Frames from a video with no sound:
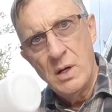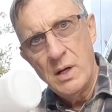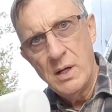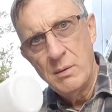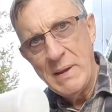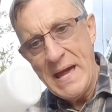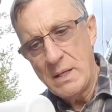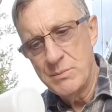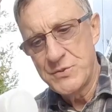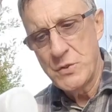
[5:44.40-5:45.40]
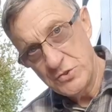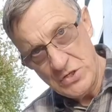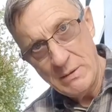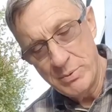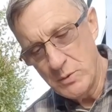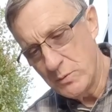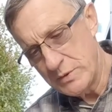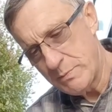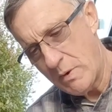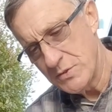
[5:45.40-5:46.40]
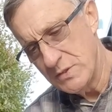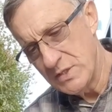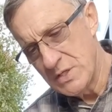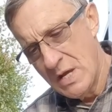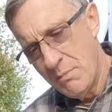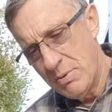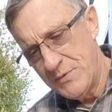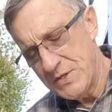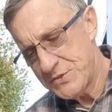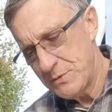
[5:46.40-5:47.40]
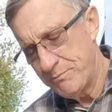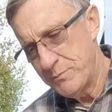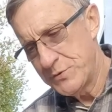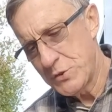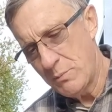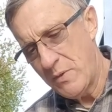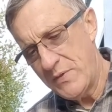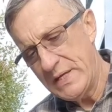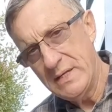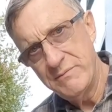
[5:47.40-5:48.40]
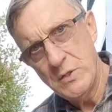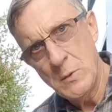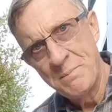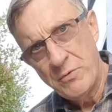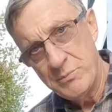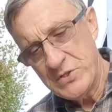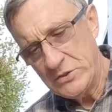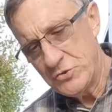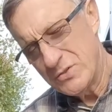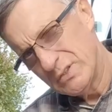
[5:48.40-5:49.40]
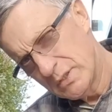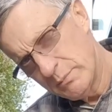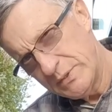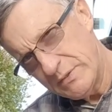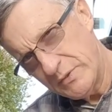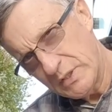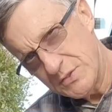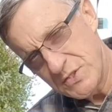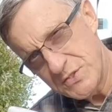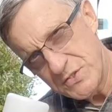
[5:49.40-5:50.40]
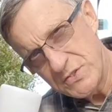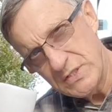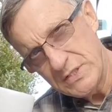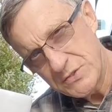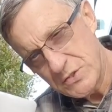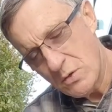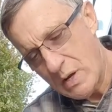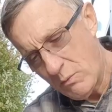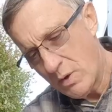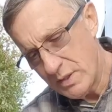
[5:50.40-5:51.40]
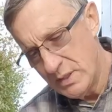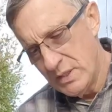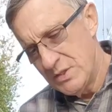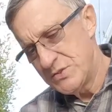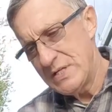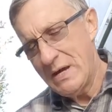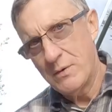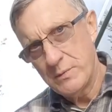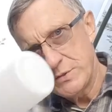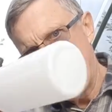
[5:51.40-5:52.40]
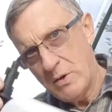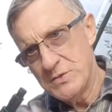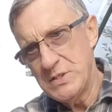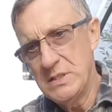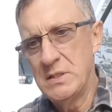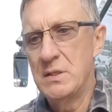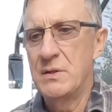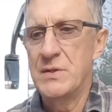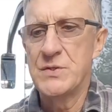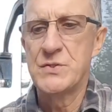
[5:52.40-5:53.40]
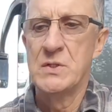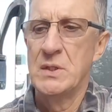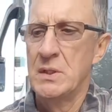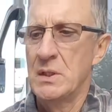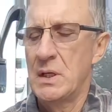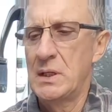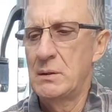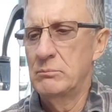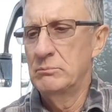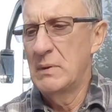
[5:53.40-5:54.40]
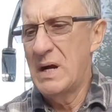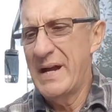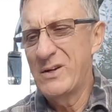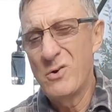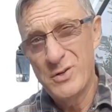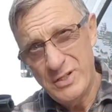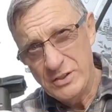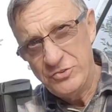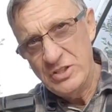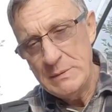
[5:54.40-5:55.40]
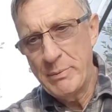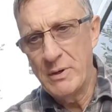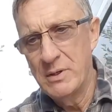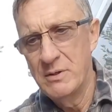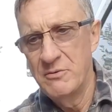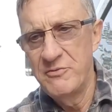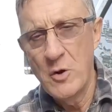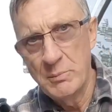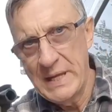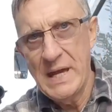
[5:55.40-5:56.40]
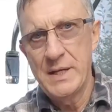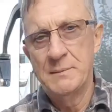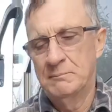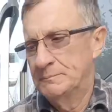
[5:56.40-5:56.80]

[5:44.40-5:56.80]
Adams shampoo responds in this, but this soap that they give you from Sencha is a little bit different consistency, so I want to see how it responds in this, I call it a cheaper foam cannon.